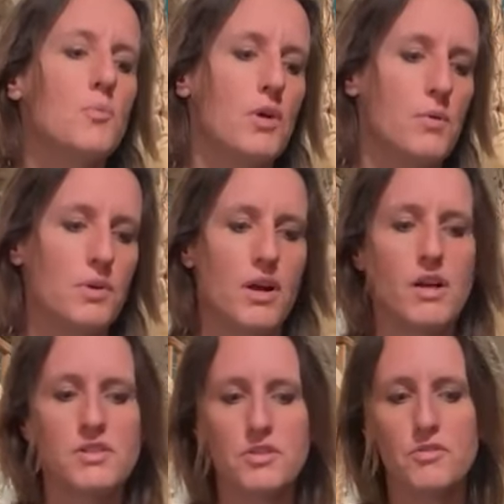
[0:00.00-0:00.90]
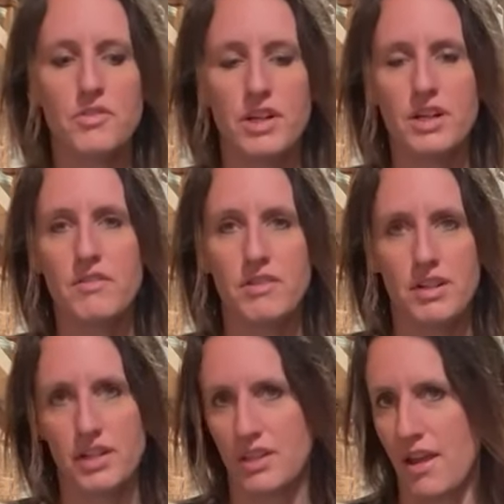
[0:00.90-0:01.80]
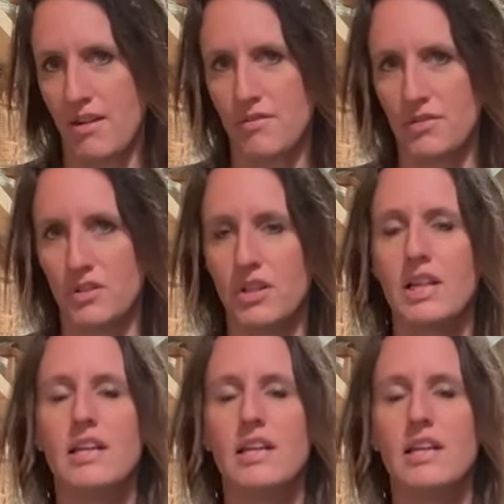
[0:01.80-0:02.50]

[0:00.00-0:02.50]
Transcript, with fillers: but we're also very, very thankful